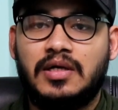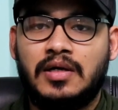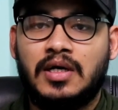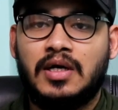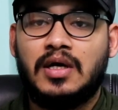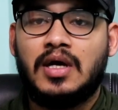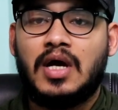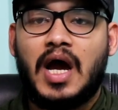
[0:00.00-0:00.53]
in,
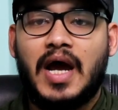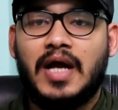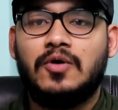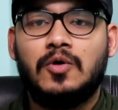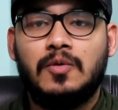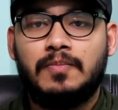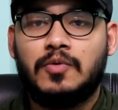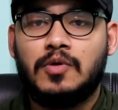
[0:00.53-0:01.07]
I
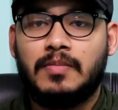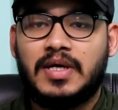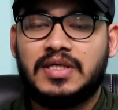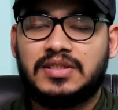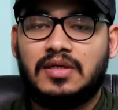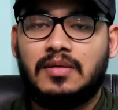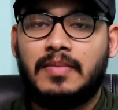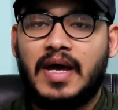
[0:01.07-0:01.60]
don't pull
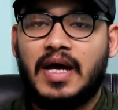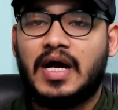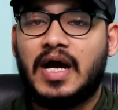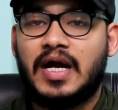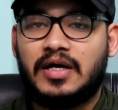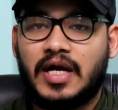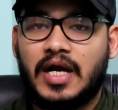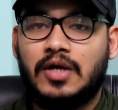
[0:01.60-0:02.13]
myself back.
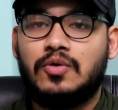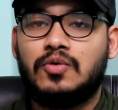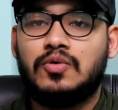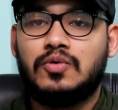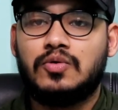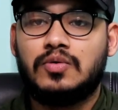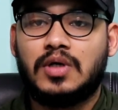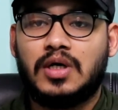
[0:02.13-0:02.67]
I try
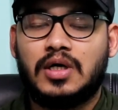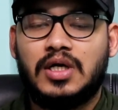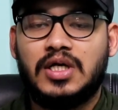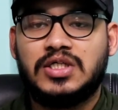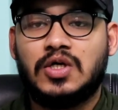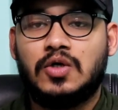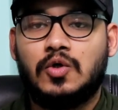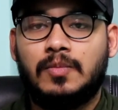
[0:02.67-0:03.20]
to
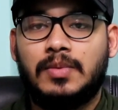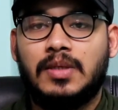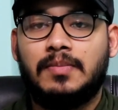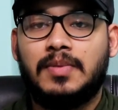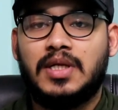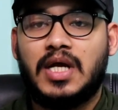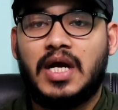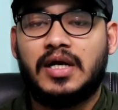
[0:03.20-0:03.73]
reach out to
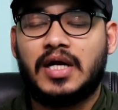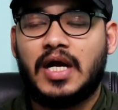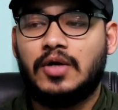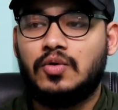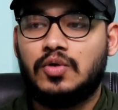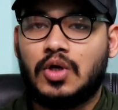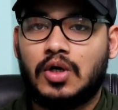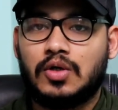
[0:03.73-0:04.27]
people. I try
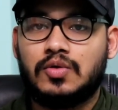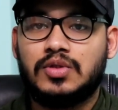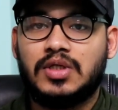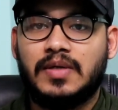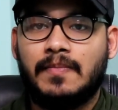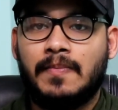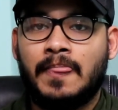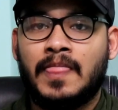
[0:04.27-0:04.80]
to talk to
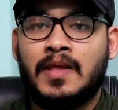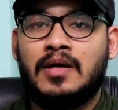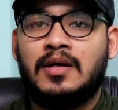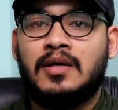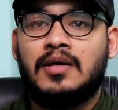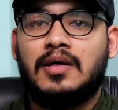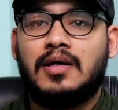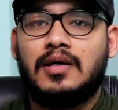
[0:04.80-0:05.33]
them,
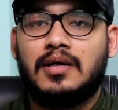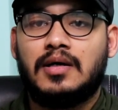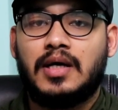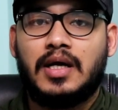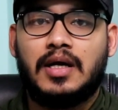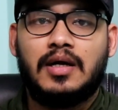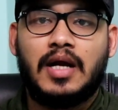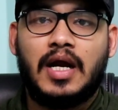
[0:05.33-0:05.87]

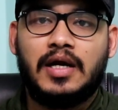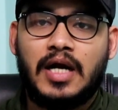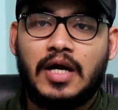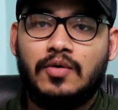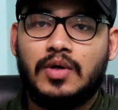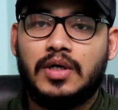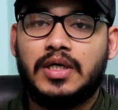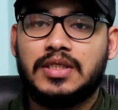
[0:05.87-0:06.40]
and I try
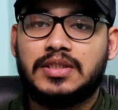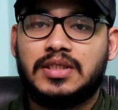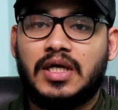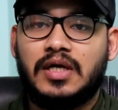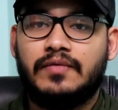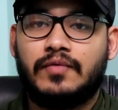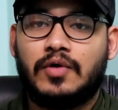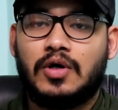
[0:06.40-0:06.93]
to
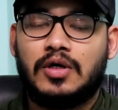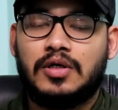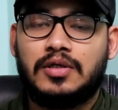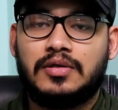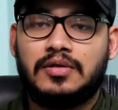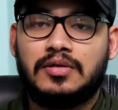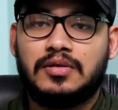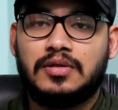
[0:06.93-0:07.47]
understand what
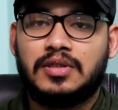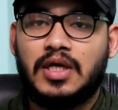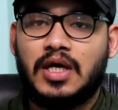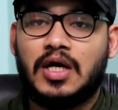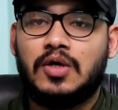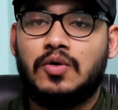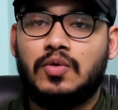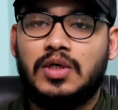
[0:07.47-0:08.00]
they
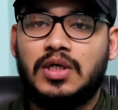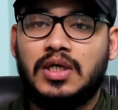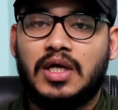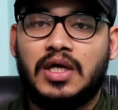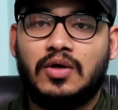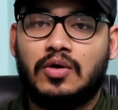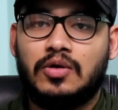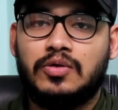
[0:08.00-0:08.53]
are doing
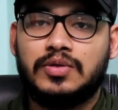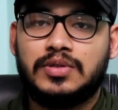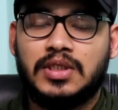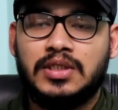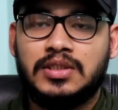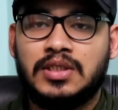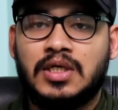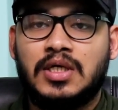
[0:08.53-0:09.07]
and all those
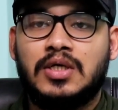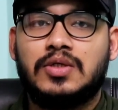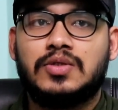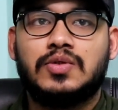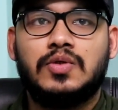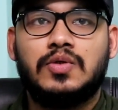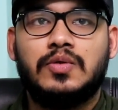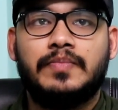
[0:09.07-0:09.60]
things.
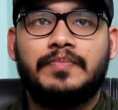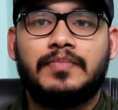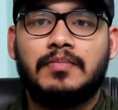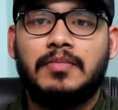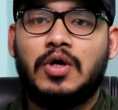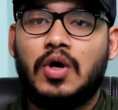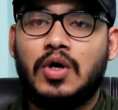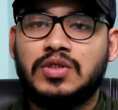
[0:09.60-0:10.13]
So
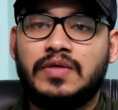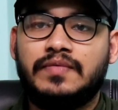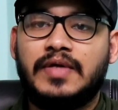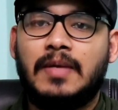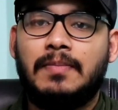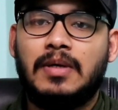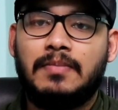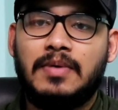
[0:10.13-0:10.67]
because of
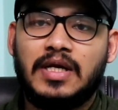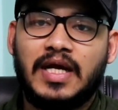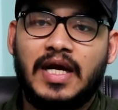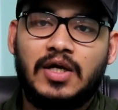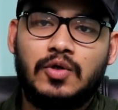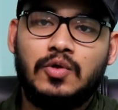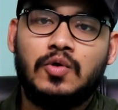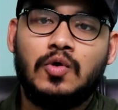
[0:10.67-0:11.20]
that, people
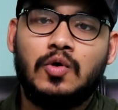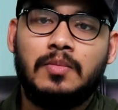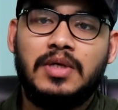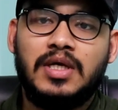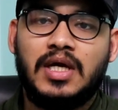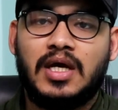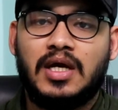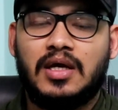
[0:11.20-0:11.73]
get to know
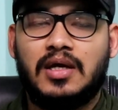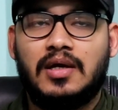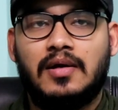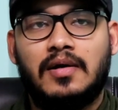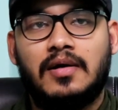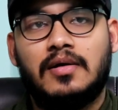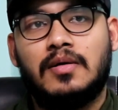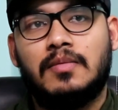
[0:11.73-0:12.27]
me,
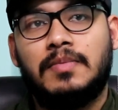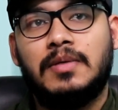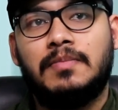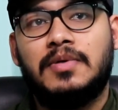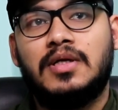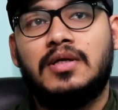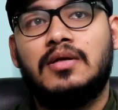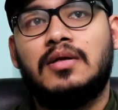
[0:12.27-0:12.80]
and
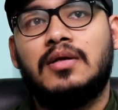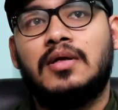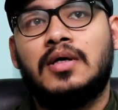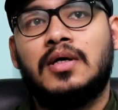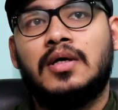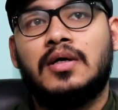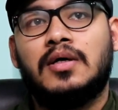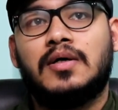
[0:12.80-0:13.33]
people
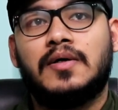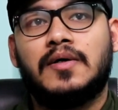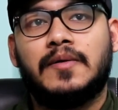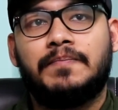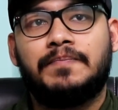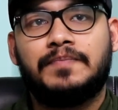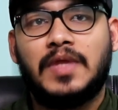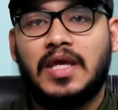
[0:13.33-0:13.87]

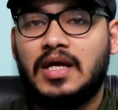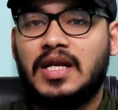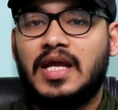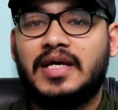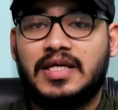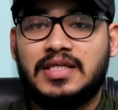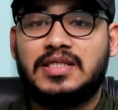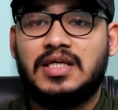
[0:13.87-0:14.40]
think
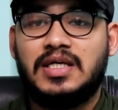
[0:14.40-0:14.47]
like, yes,